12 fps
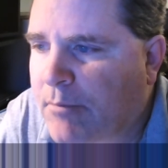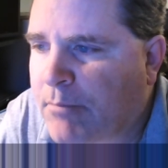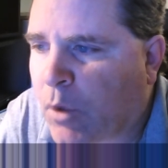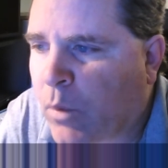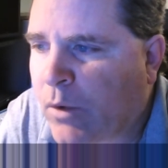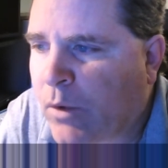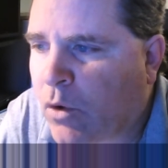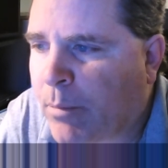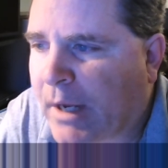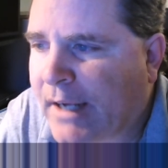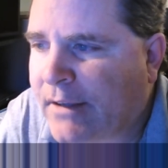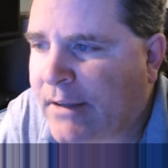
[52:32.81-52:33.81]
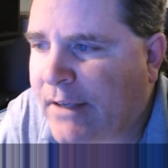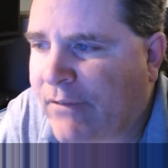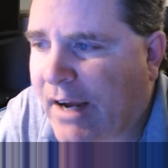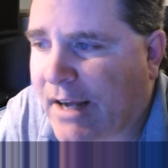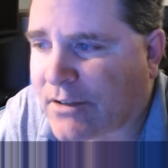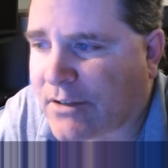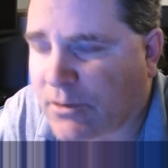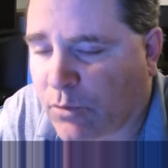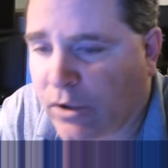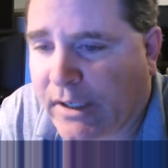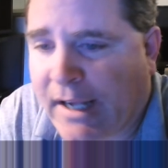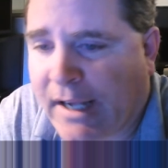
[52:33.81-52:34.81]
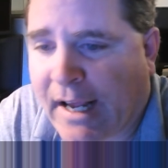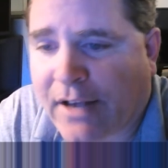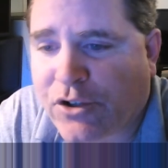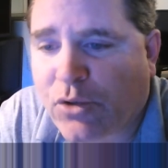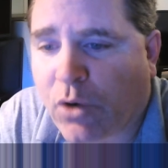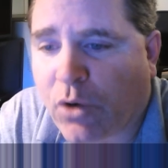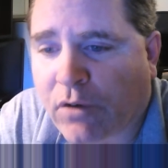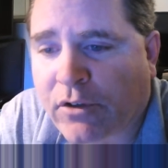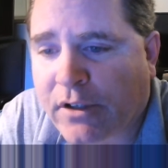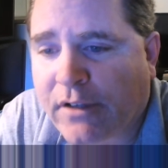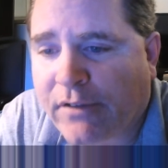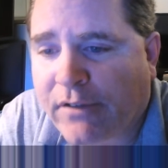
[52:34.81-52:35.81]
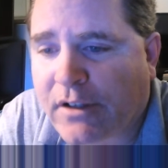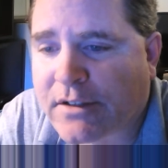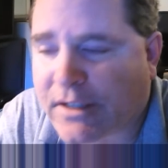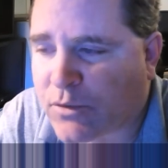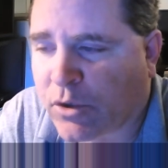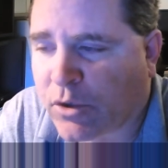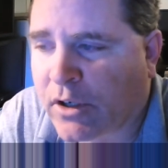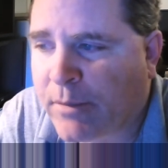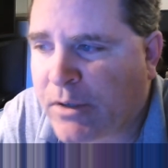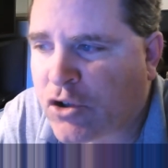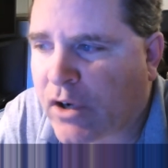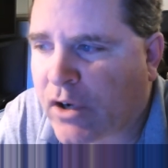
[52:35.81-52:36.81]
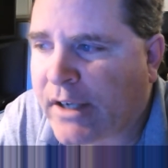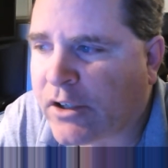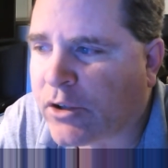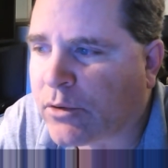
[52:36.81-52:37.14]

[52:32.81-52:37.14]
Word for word: but we will bind thee fast, and we're going to hand you over to the Philistines. We're going to betray you.